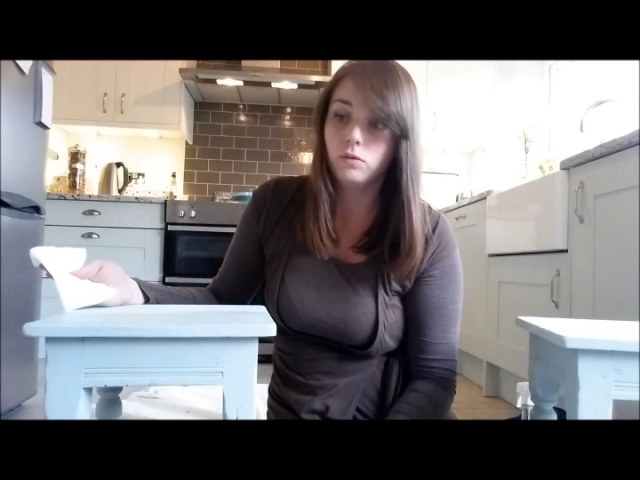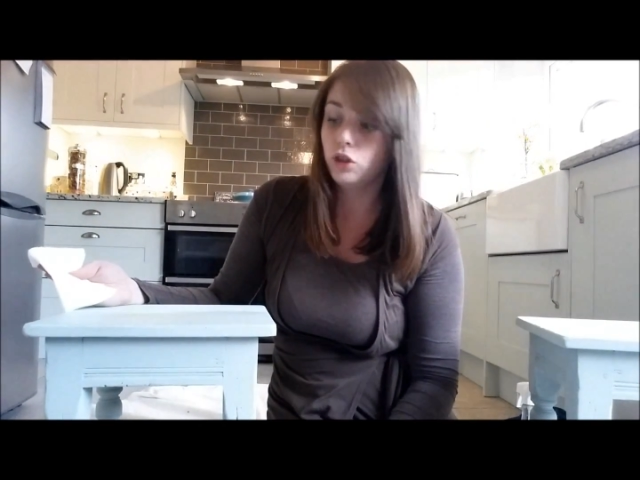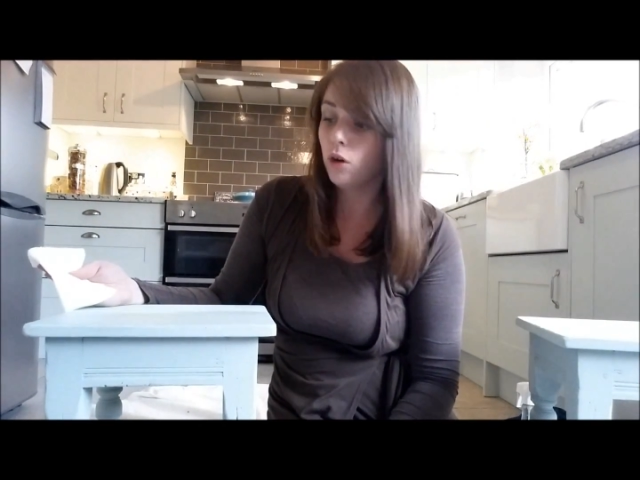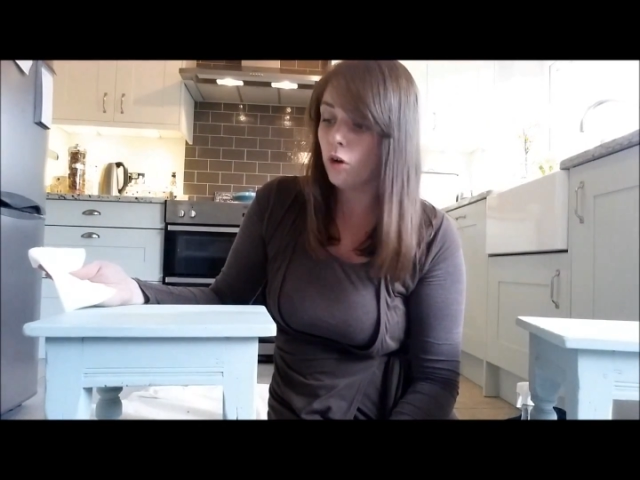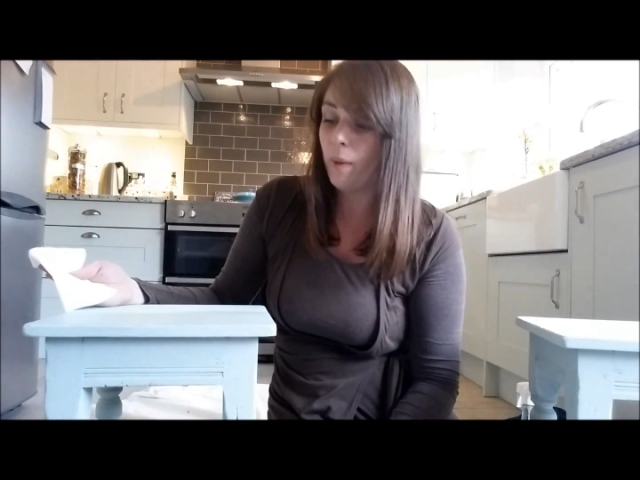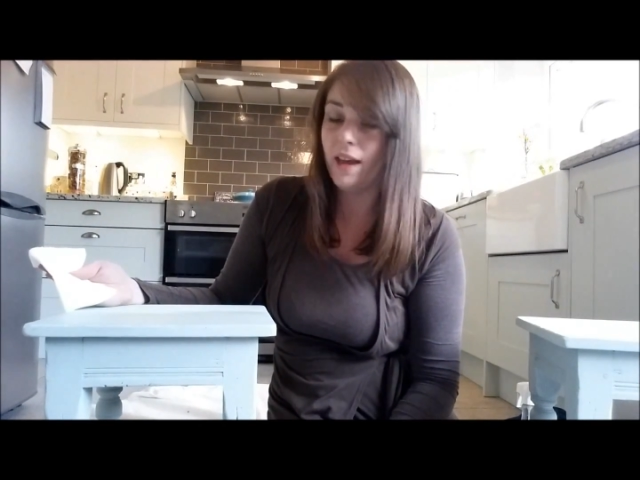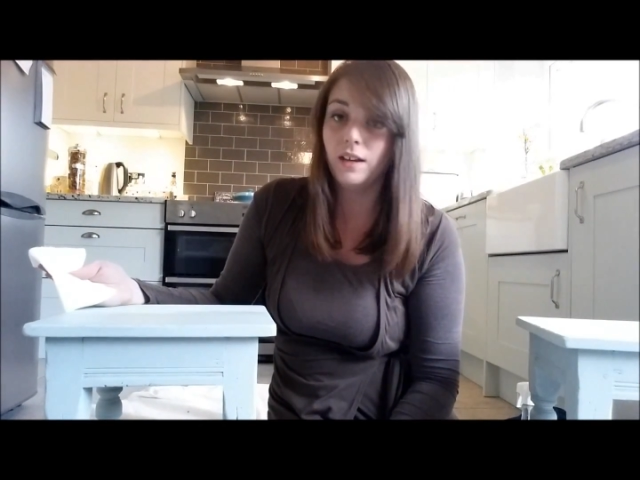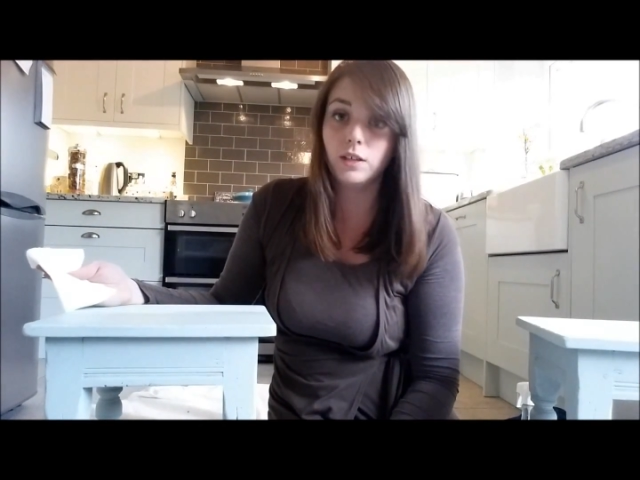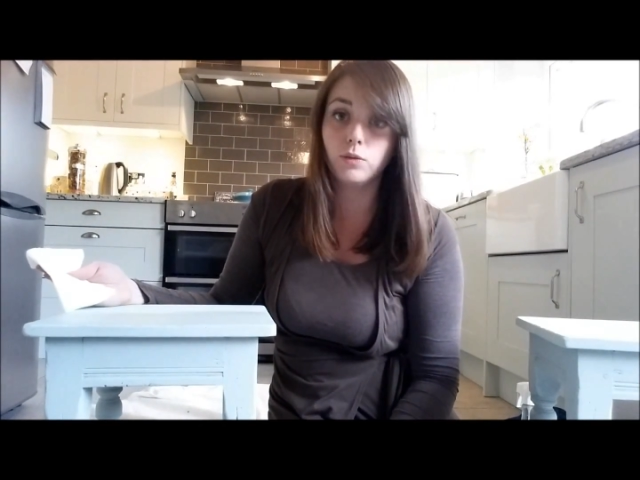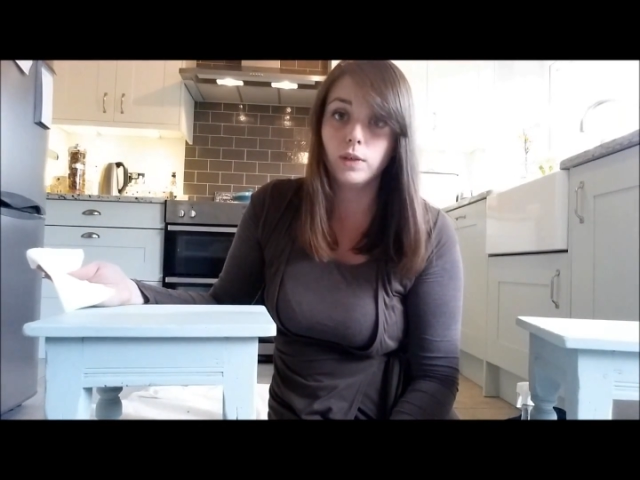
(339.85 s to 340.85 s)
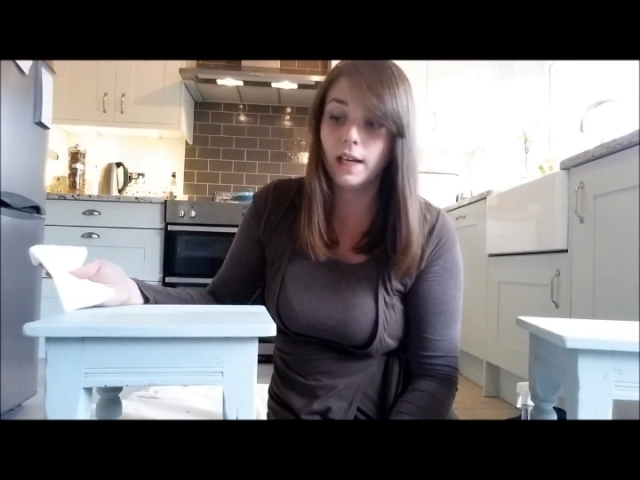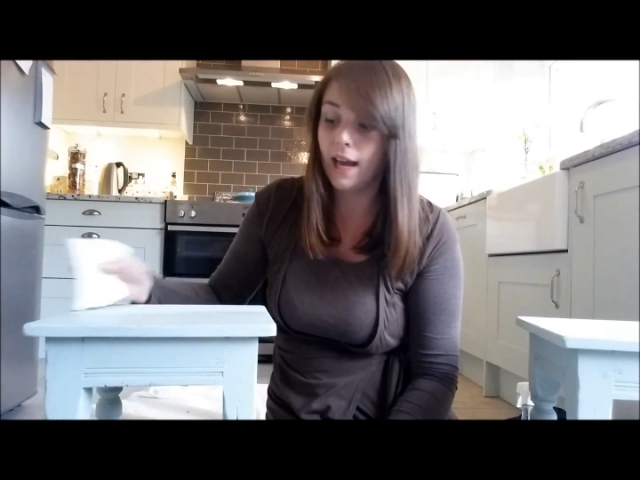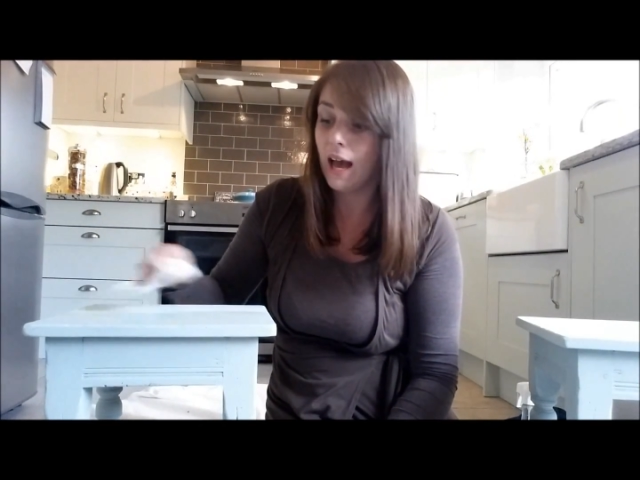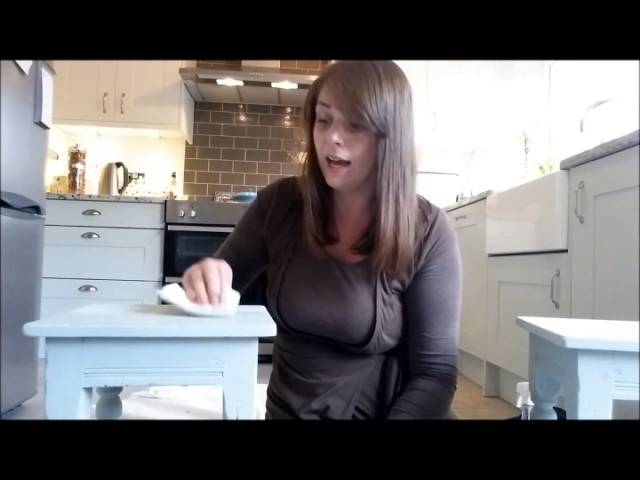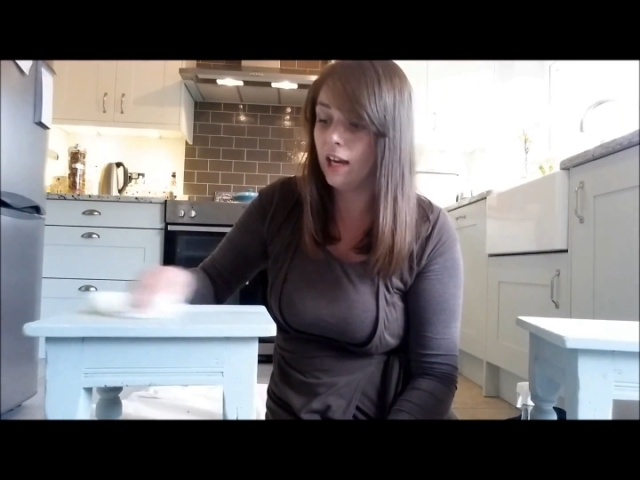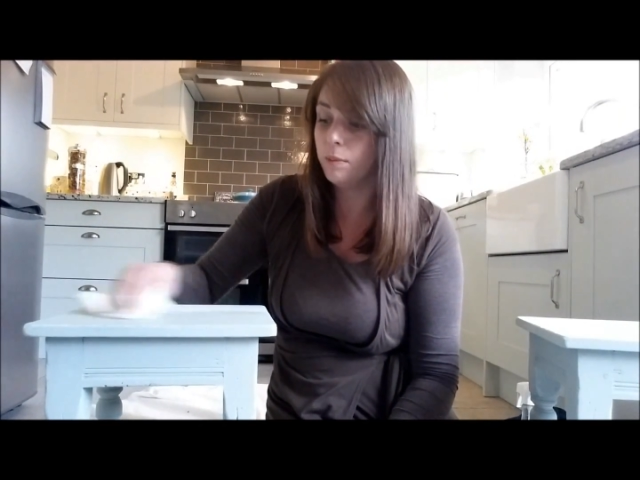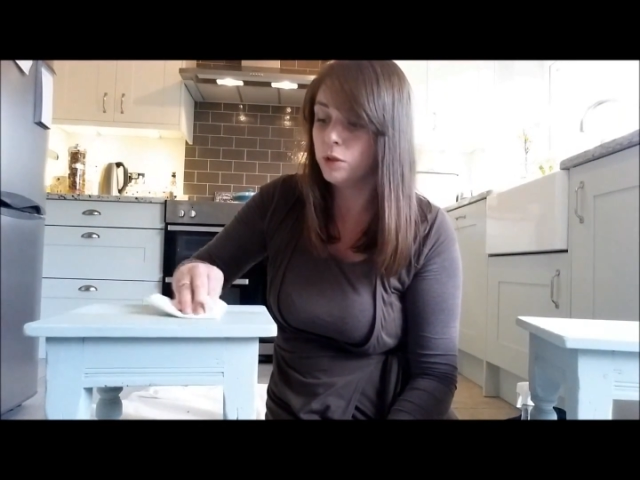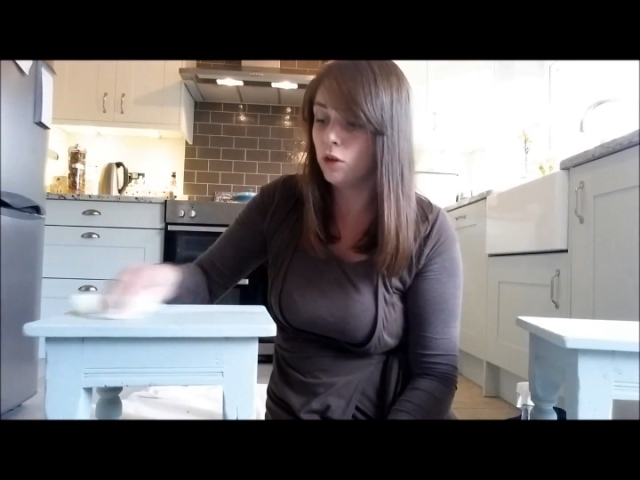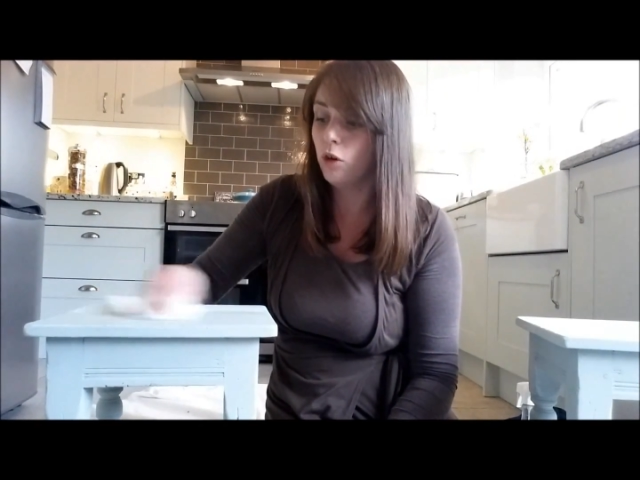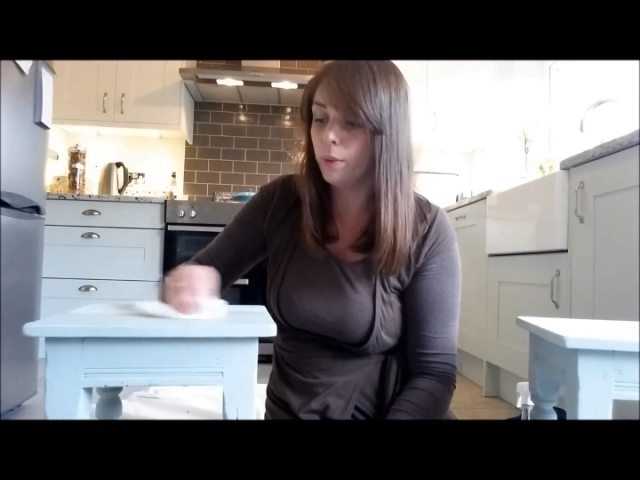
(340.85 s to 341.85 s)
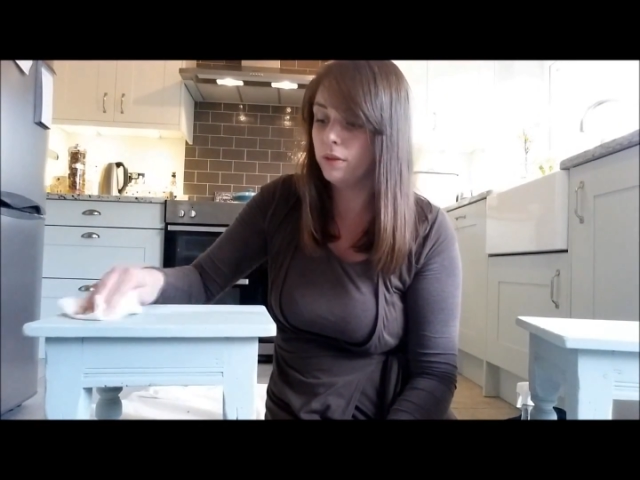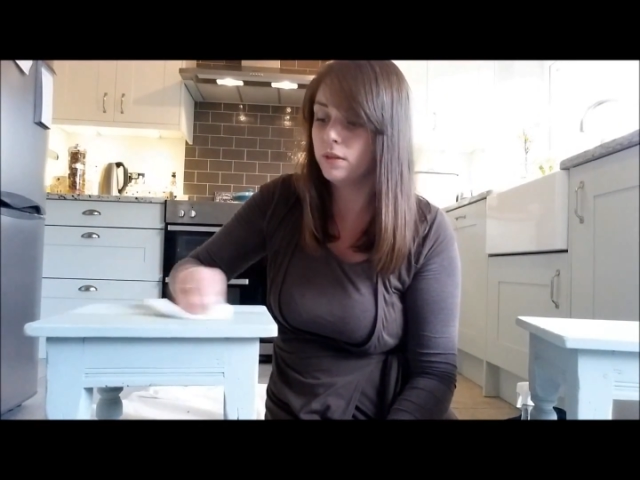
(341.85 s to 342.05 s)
Chalk paint is really highly absorbent,